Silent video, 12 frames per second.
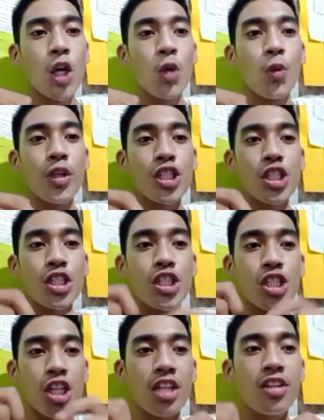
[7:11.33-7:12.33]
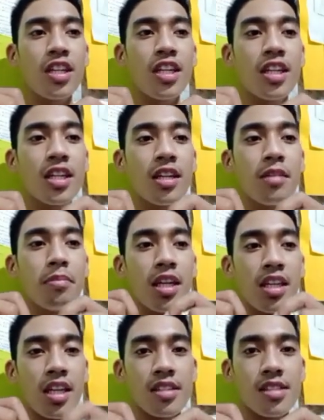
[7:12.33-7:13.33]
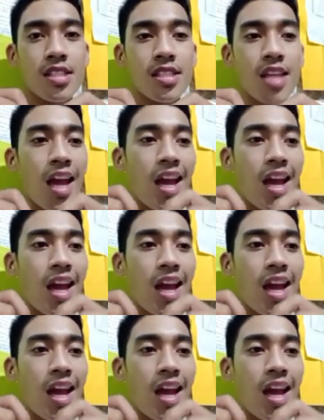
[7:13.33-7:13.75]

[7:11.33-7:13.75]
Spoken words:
which generally convenience